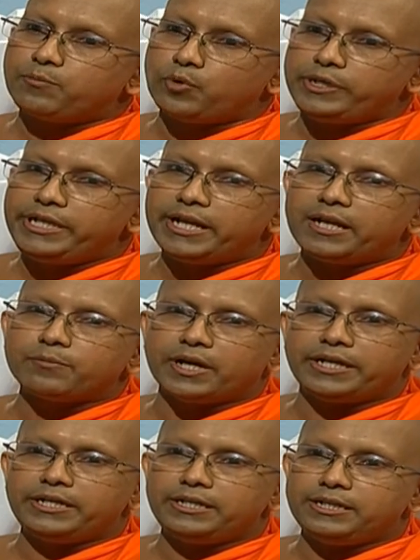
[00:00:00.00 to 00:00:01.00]
body and
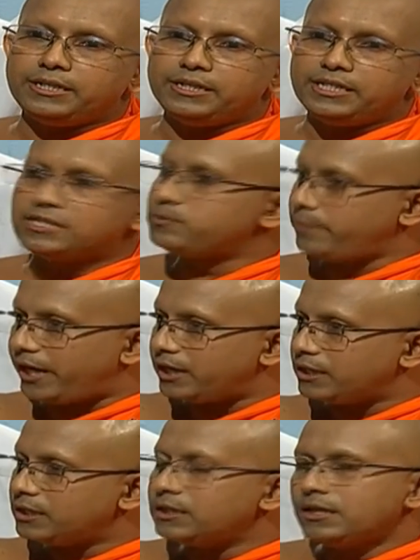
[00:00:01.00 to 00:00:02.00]
mind in this
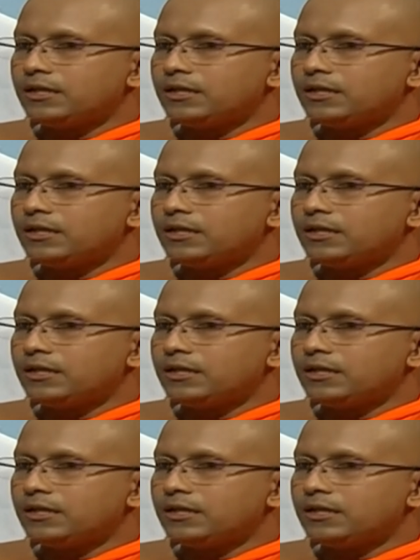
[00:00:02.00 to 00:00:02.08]
manner,